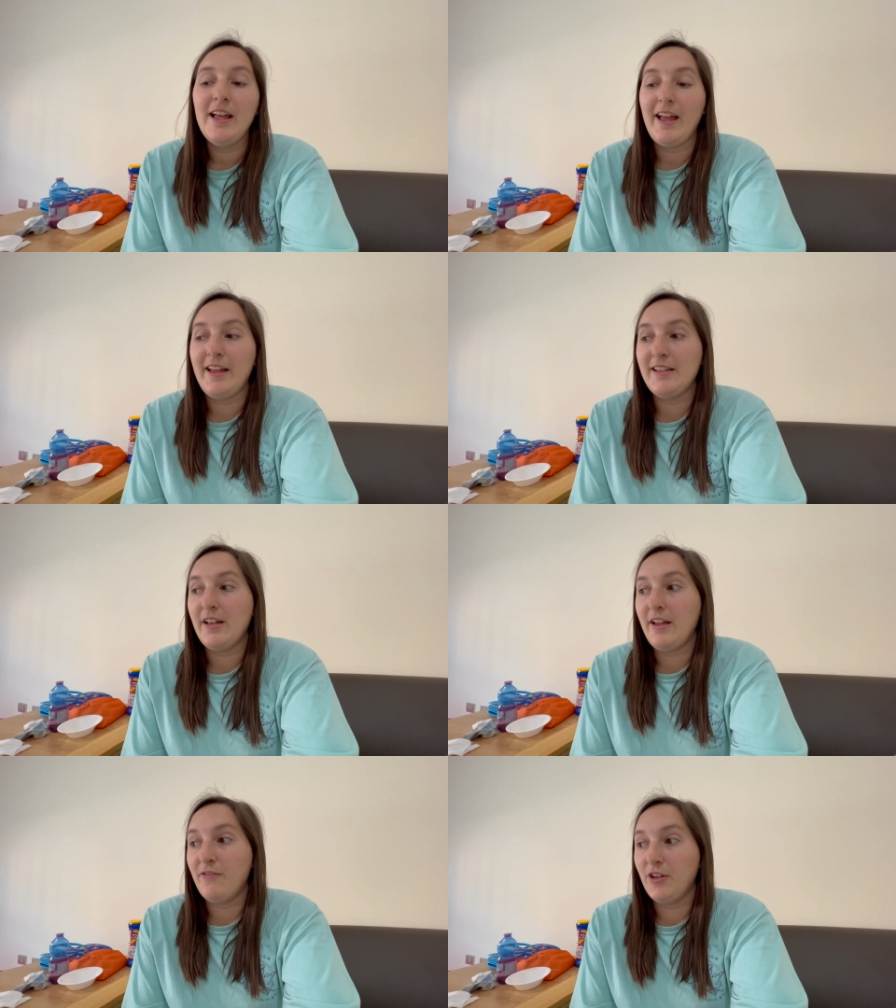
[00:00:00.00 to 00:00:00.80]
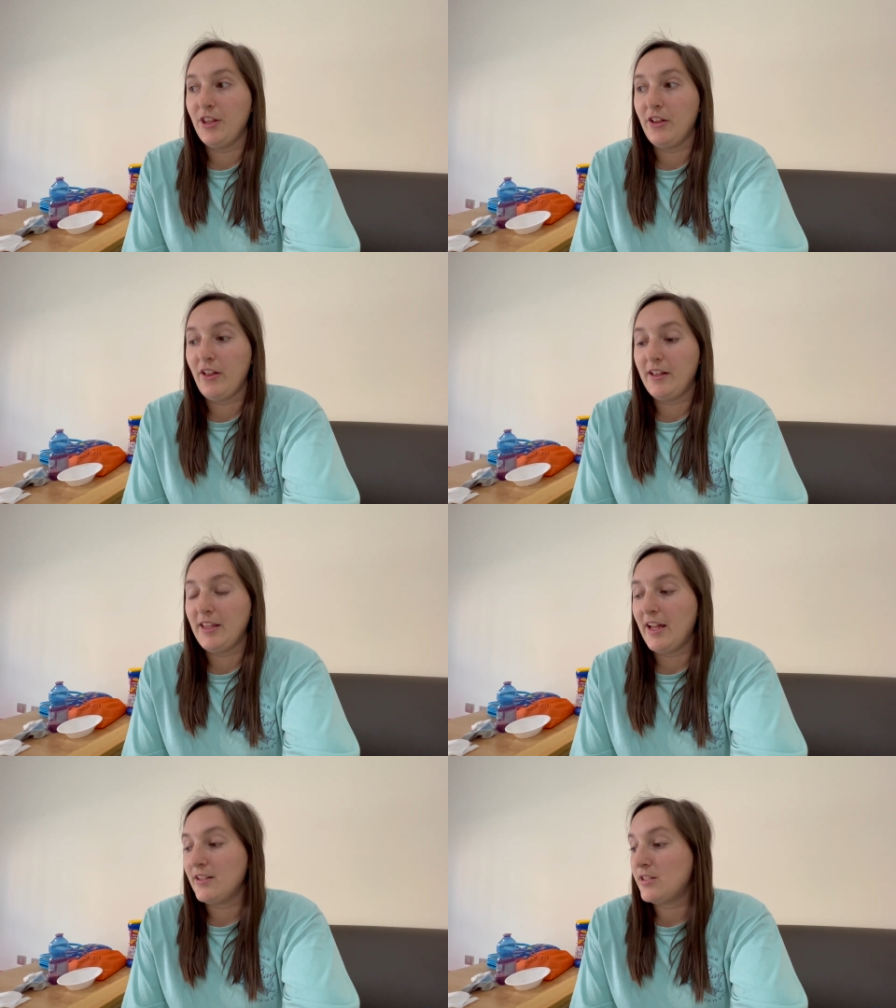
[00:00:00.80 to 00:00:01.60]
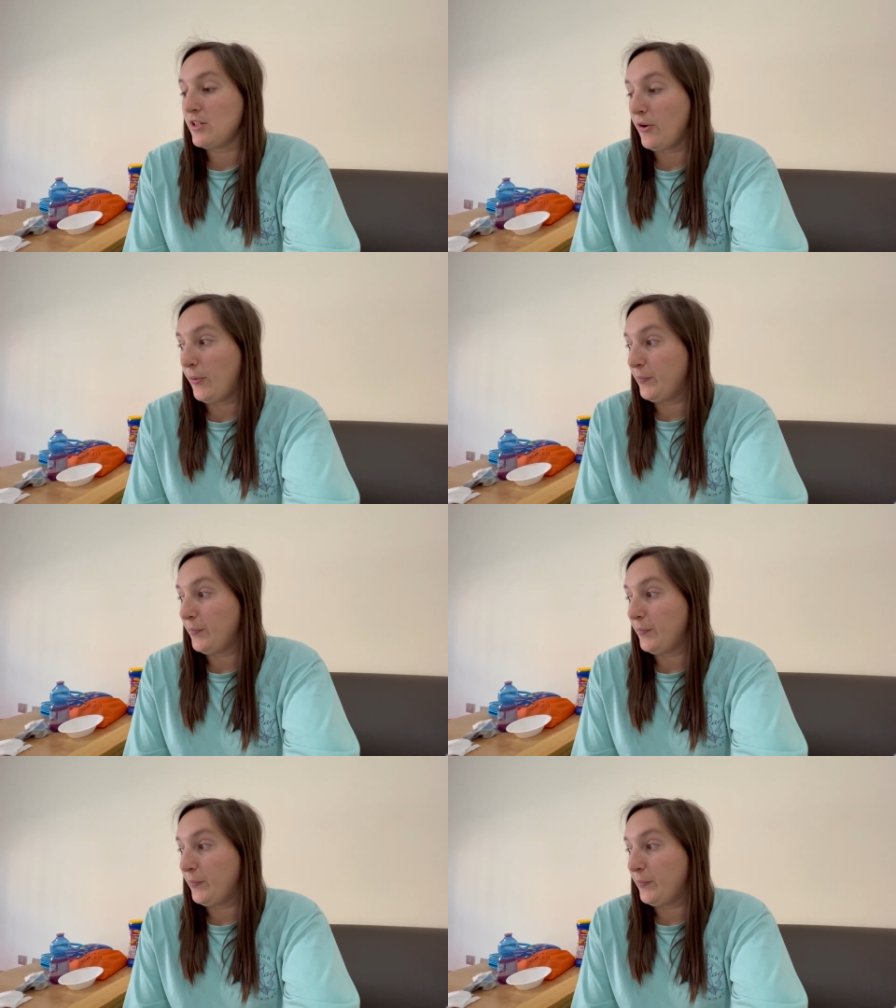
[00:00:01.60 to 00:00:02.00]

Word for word: and everything like that. So